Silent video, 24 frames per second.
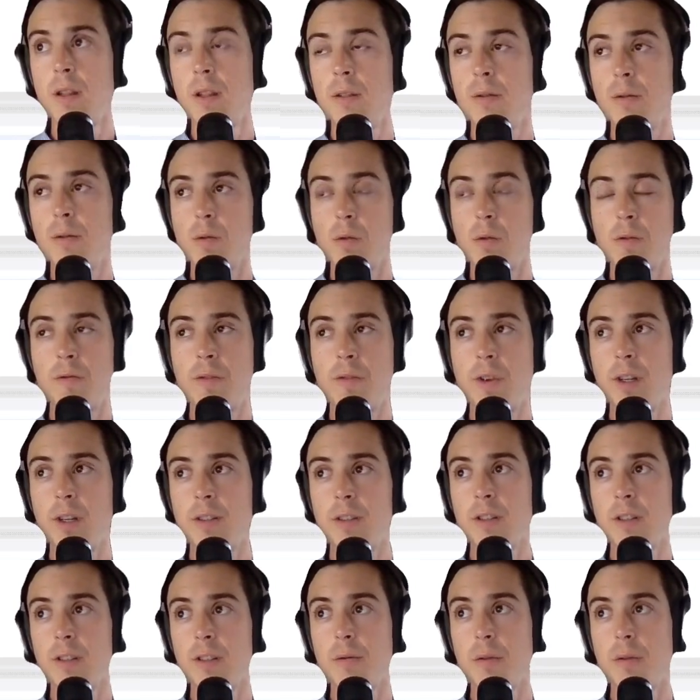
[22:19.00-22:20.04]
We'll finish
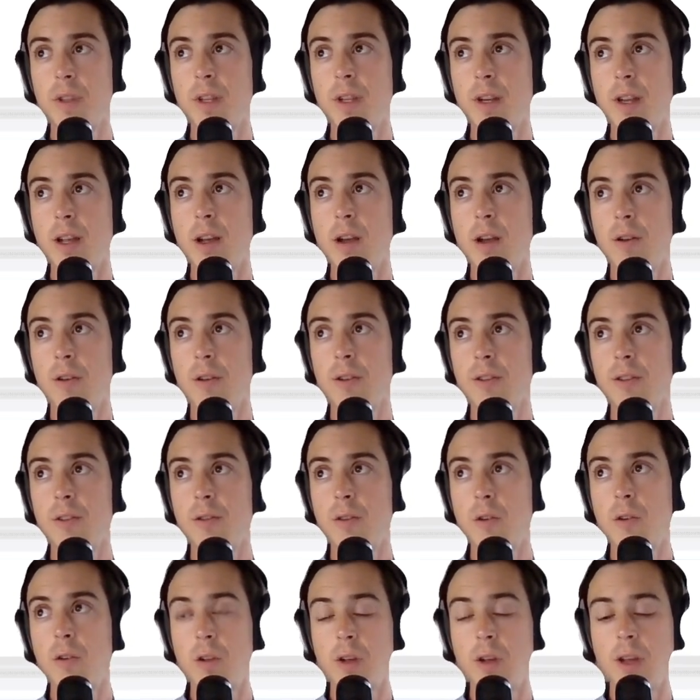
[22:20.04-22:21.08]
this with an else
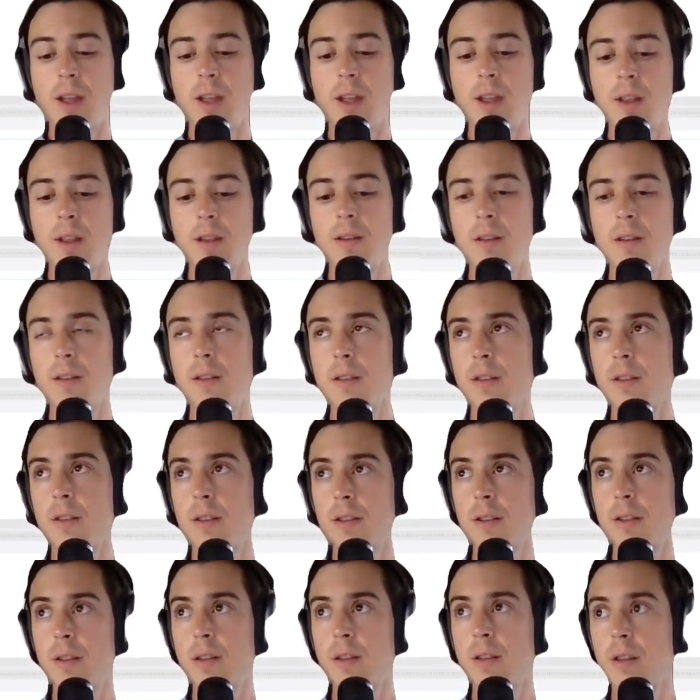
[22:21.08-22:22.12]
null end.
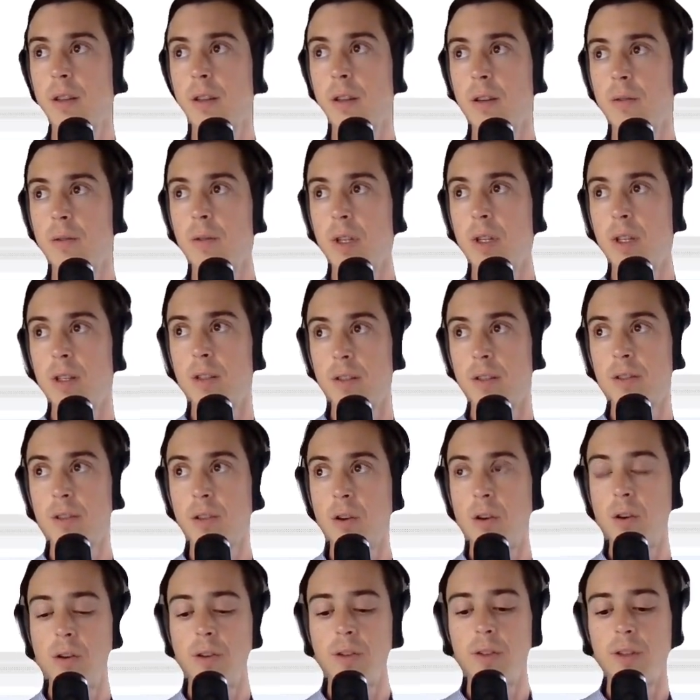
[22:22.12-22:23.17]
We can just
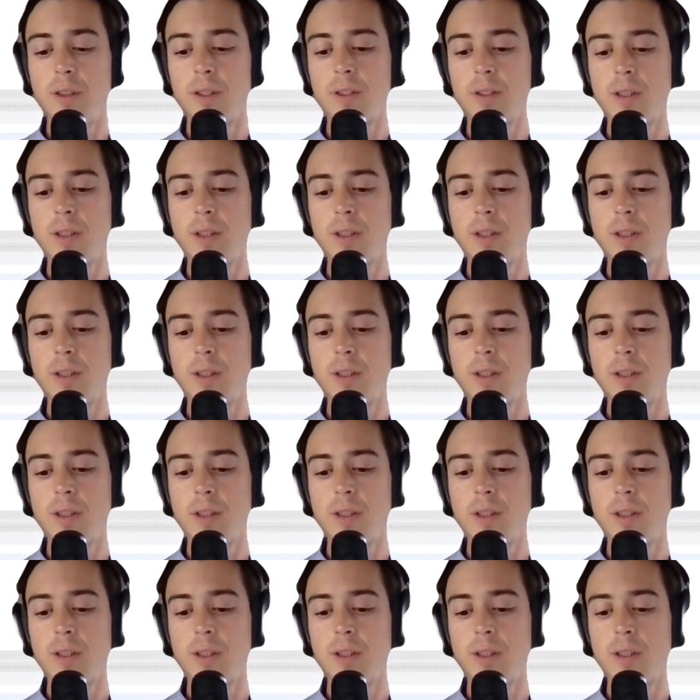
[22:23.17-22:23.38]
call this